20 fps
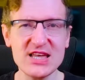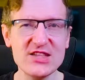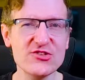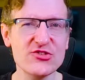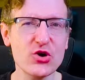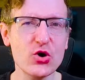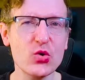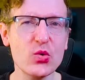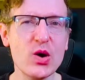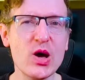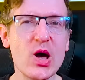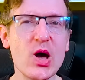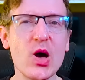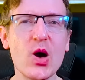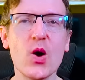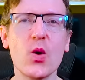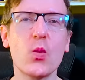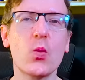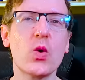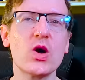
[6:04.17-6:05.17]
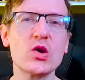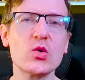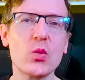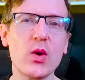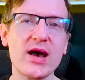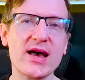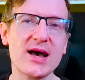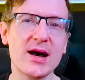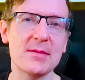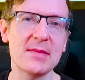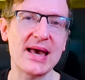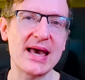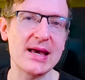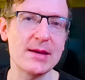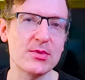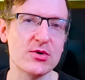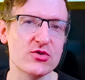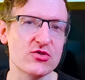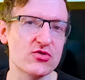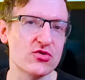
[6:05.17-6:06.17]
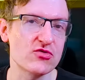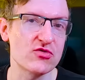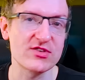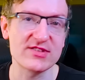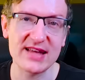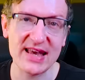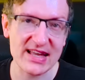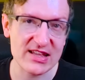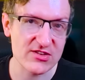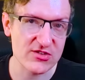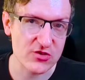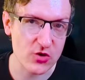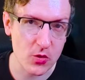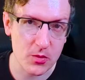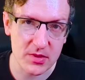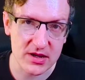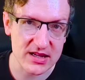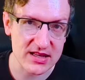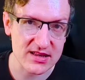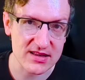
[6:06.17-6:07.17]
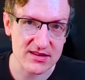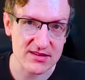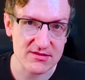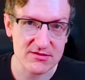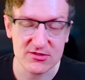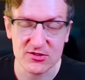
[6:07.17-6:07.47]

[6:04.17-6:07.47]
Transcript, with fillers: And so one way I'm able to retain so many